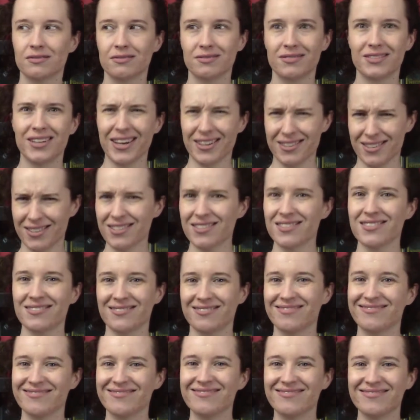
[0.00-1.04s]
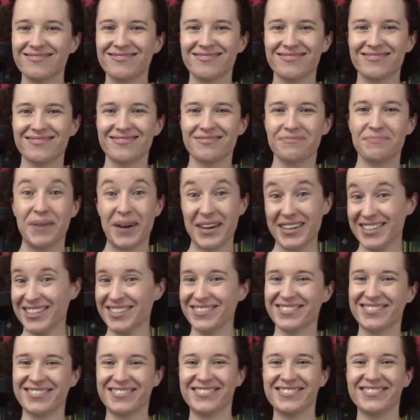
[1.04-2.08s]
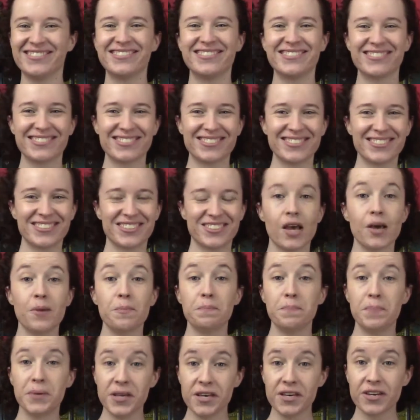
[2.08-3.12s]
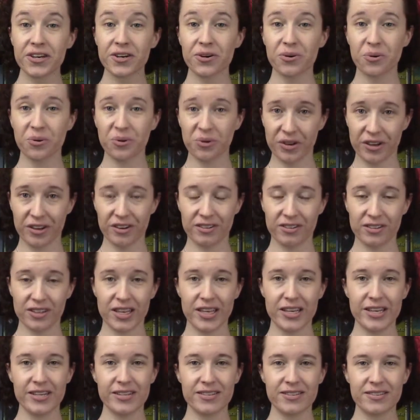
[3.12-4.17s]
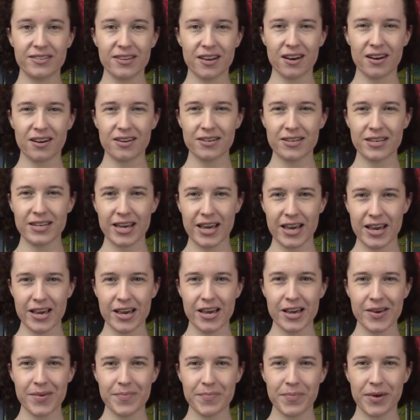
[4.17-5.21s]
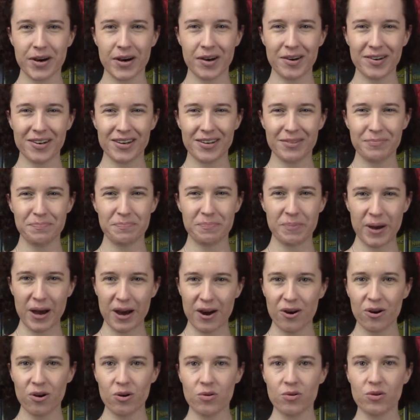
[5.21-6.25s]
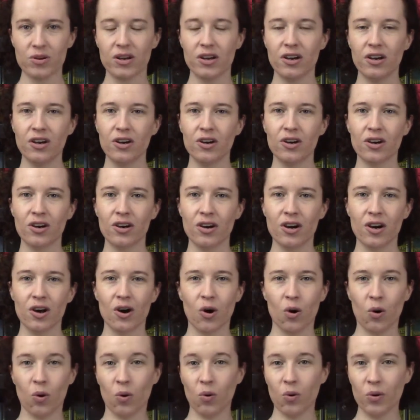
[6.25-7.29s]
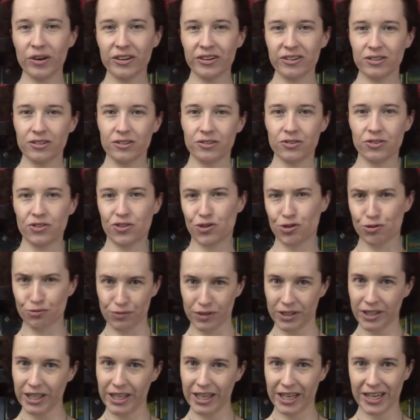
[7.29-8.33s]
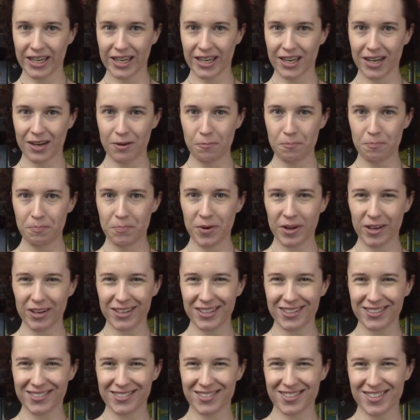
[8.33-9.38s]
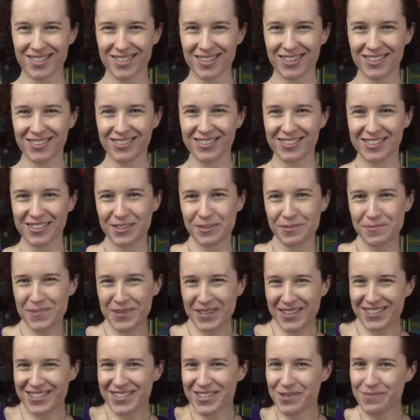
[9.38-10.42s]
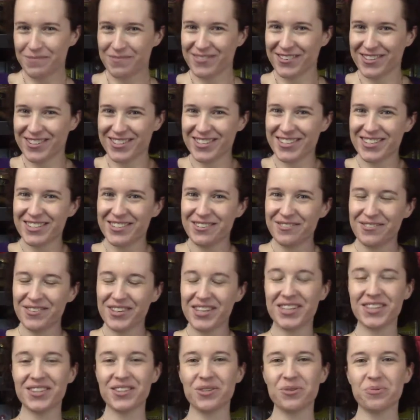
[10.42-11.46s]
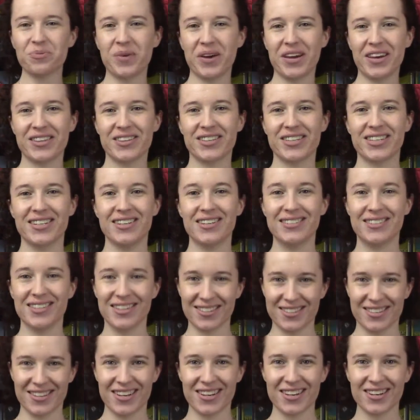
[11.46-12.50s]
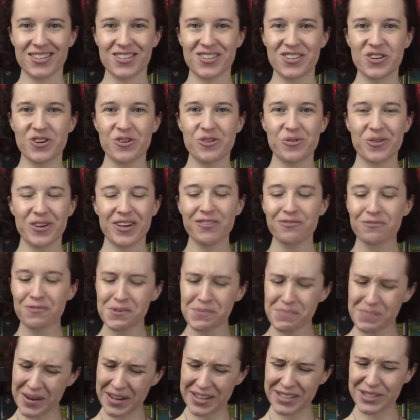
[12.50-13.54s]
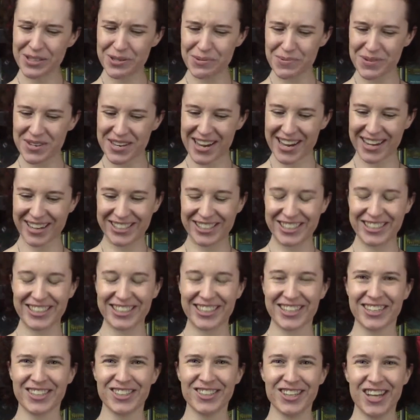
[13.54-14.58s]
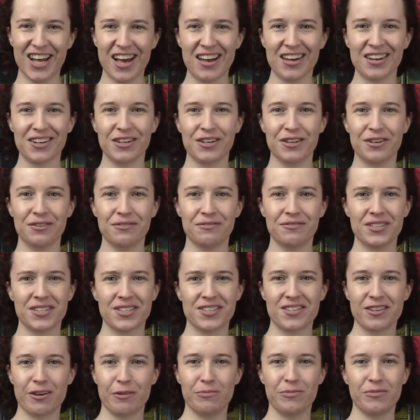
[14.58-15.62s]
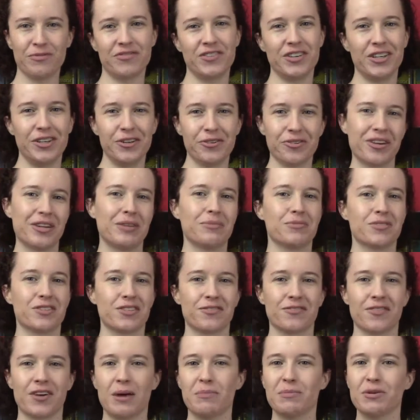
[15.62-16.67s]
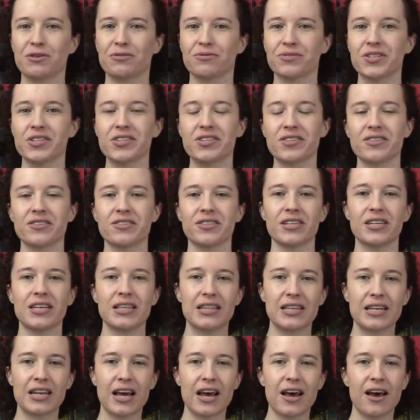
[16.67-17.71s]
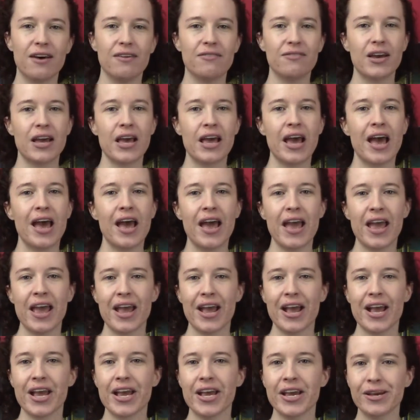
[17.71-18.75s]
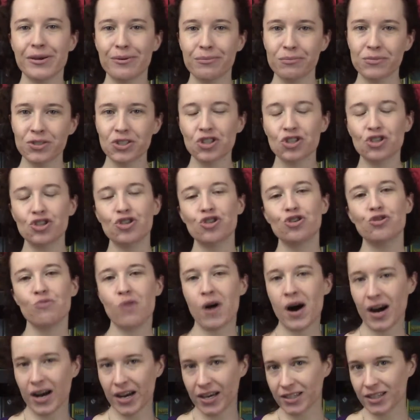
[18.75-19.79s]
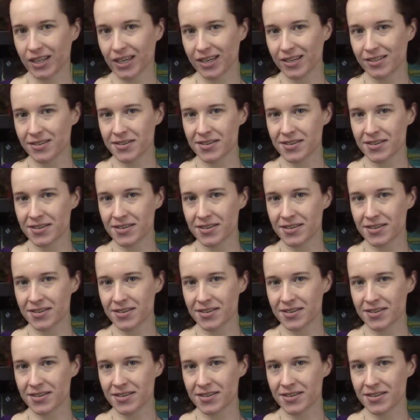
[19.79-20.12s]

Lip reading: Yes, Pie Town. Peak Oil is a game about oil drilling, but it's a little bit subversive in the way that it does it. So it reminds me actually a lot of some video games that have come out recently that have aimed to highlight